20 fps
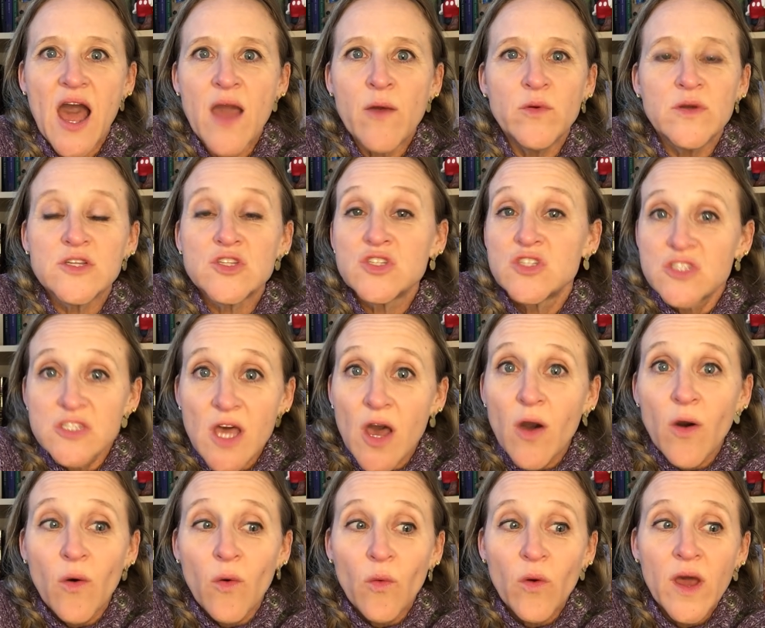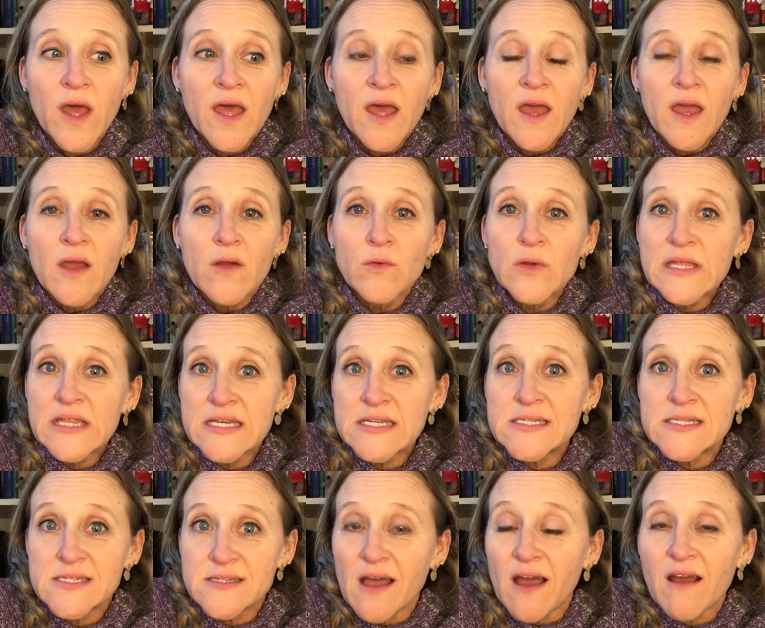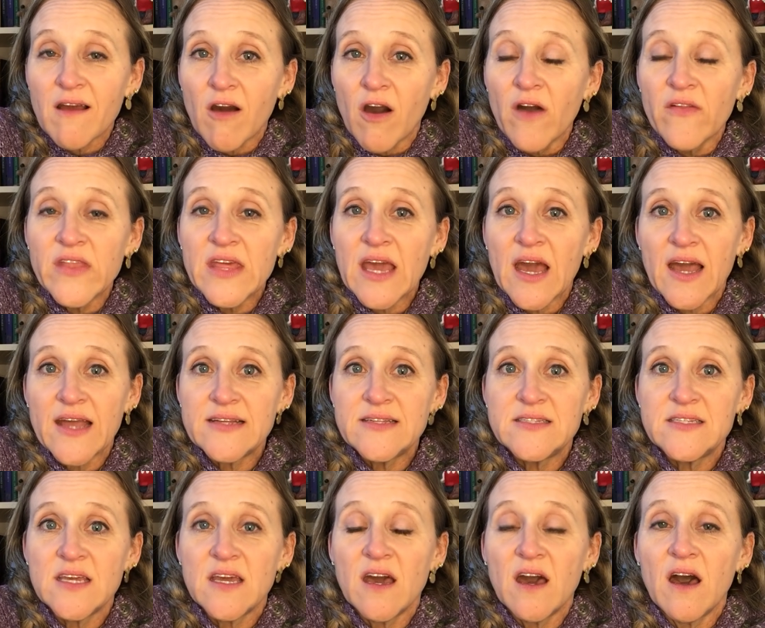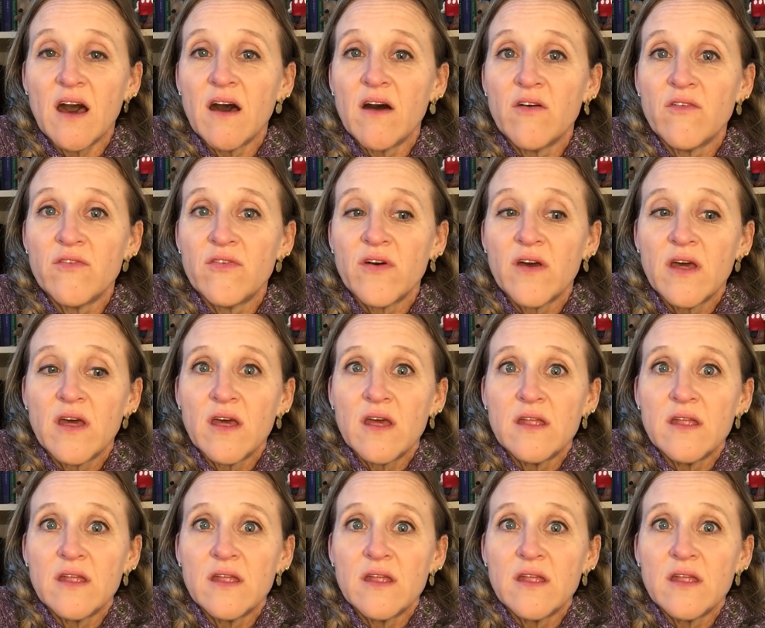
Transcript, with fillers: I was so really stuck on the idea of